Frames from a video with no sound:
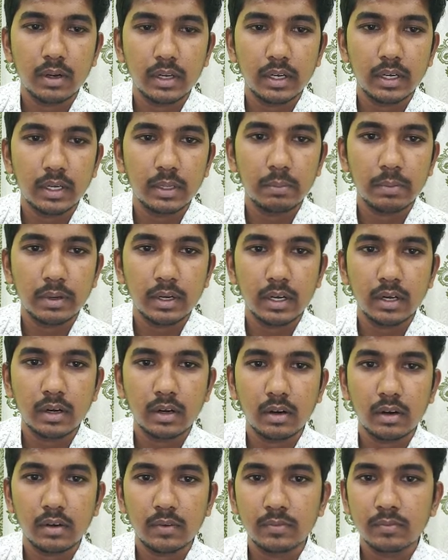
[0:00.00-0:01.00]

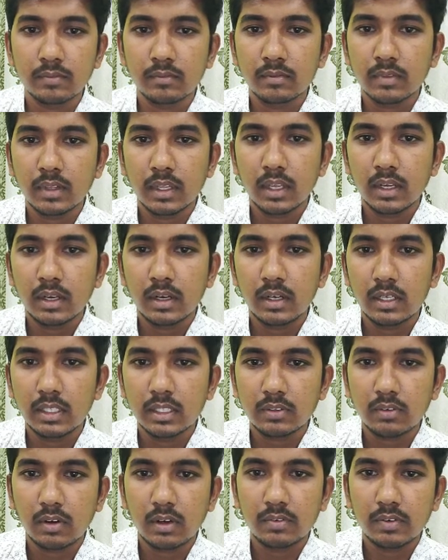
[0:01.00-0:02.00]
independent
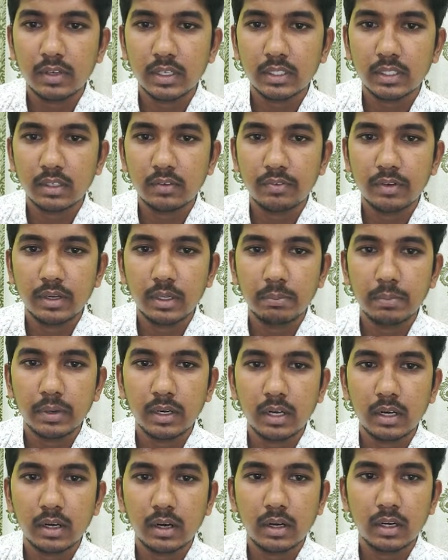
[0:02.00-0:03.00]
disqualification of
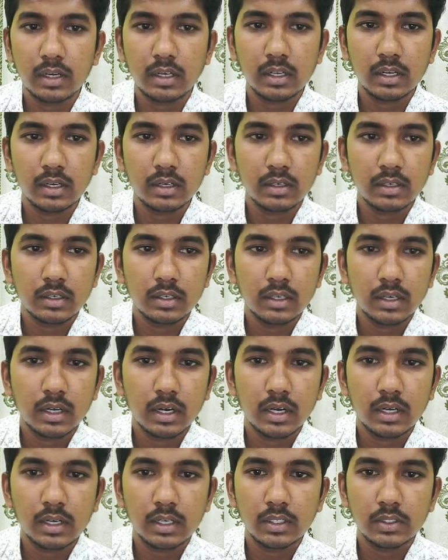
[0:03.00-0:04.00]
independent auditor,
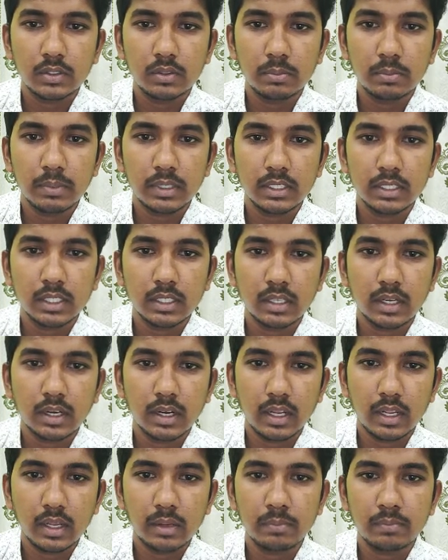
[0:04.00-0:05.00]
and he should mention the
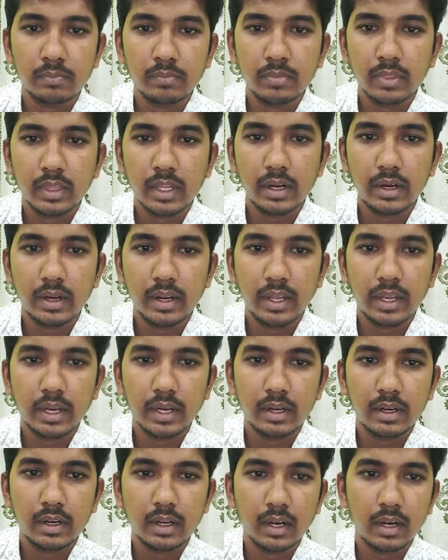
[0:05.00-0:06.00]
name,
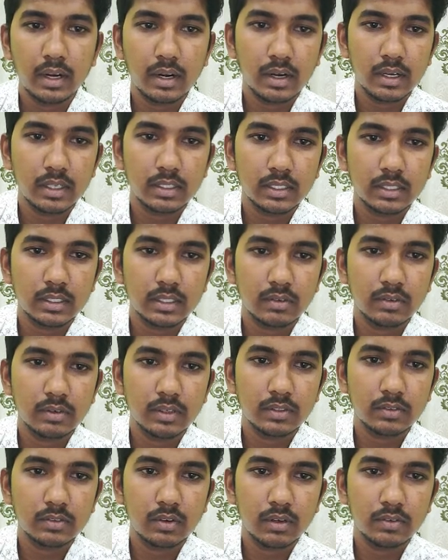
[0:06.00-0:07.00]
date and reasons of
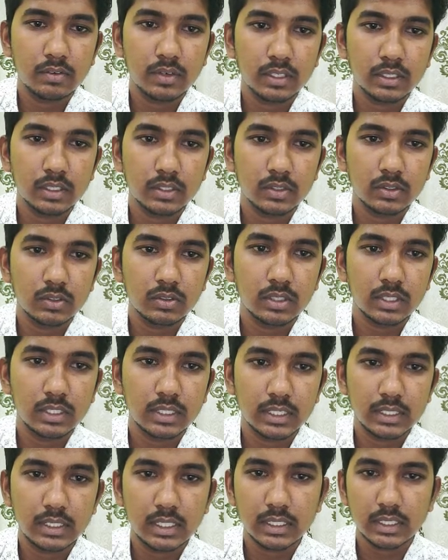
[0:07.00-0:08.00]
disqualification. So
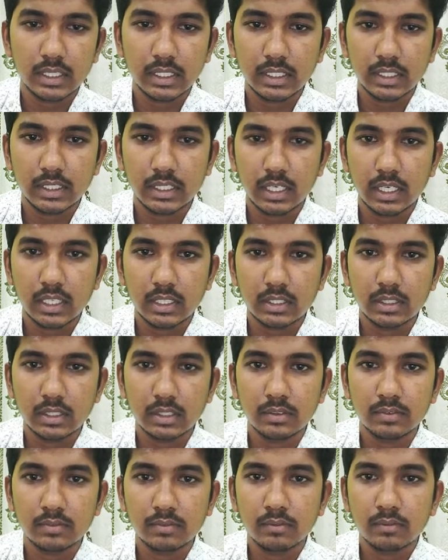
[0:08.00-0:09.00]
this is the suggested answer.
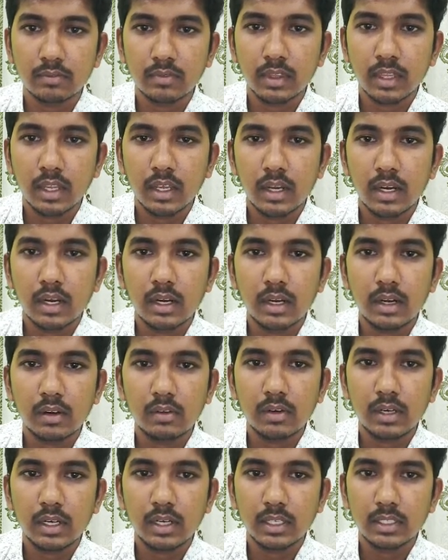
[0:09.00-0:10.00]

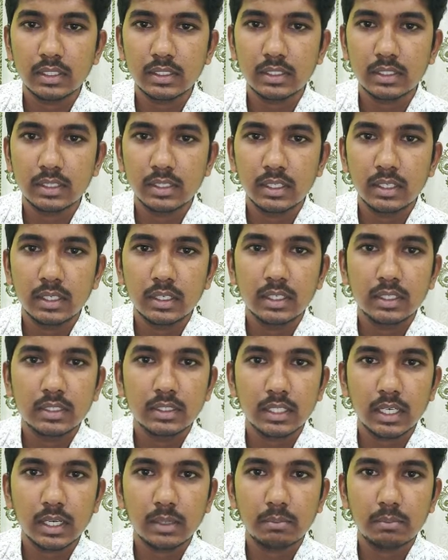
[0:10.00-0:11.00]
Now let us
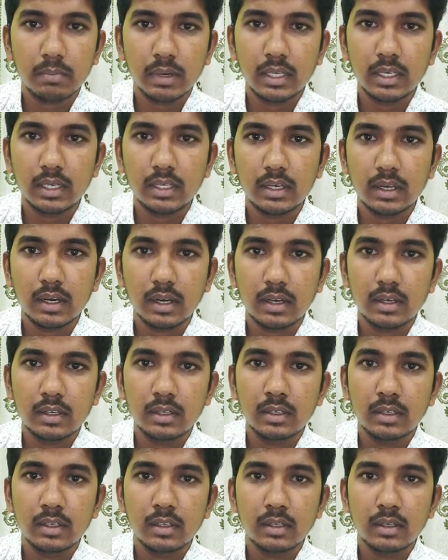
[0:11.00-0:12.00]
check my
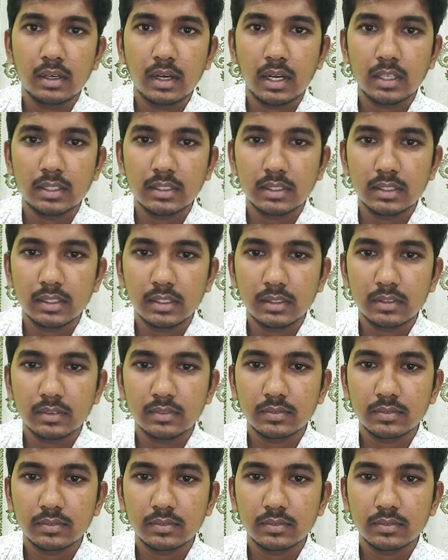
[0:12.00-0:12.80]
answer.